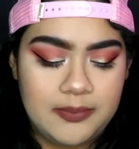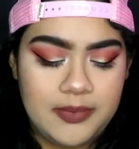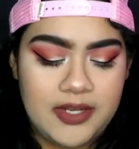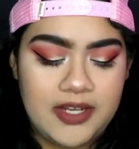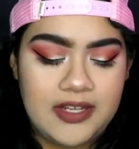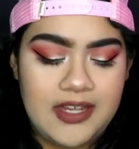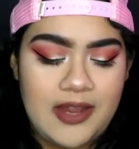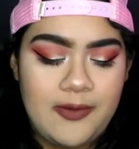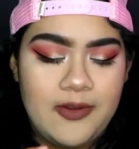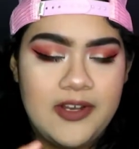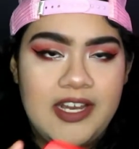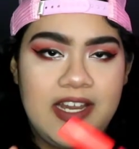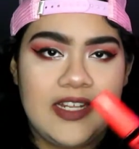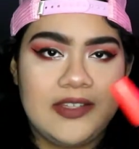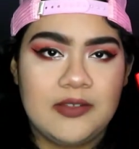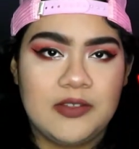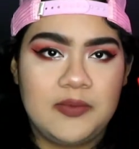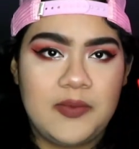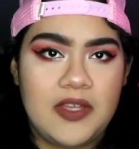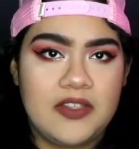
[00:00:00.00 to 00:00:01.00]
but I really
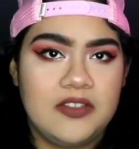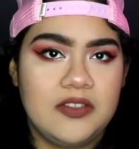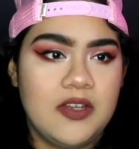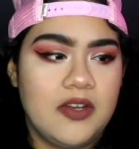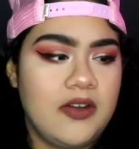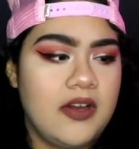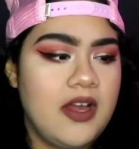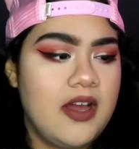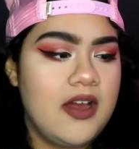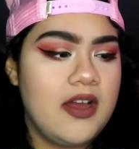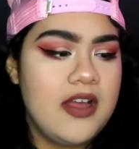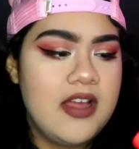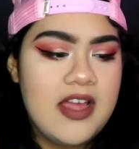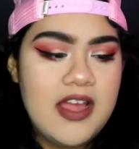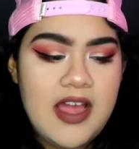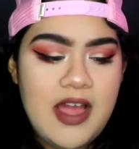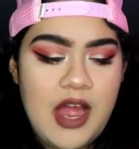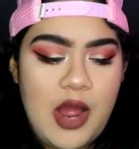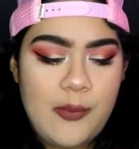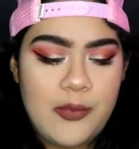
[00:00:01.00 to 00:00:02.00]
like this mascara.
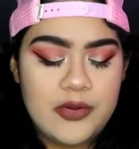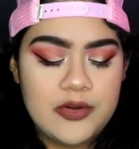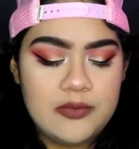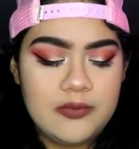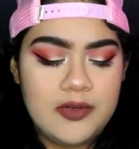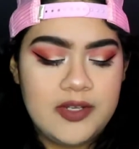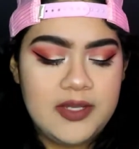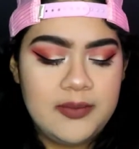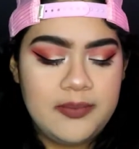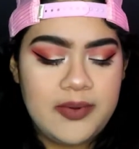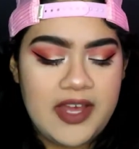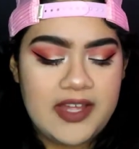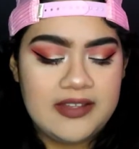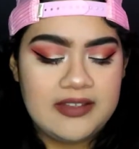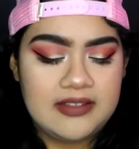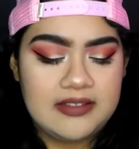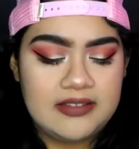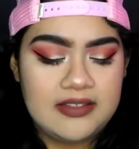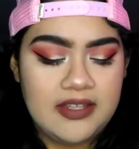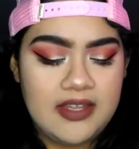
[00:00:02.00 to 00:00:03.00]
I wouldn't really buy
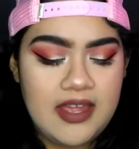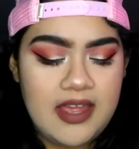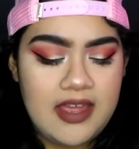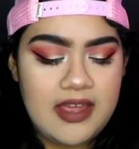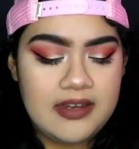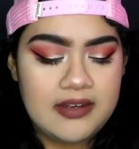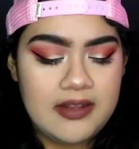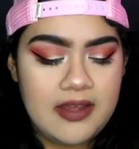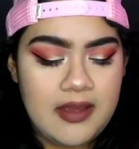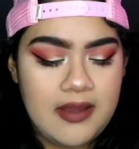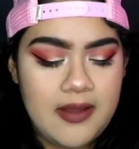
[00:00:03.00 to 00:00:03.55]
this again,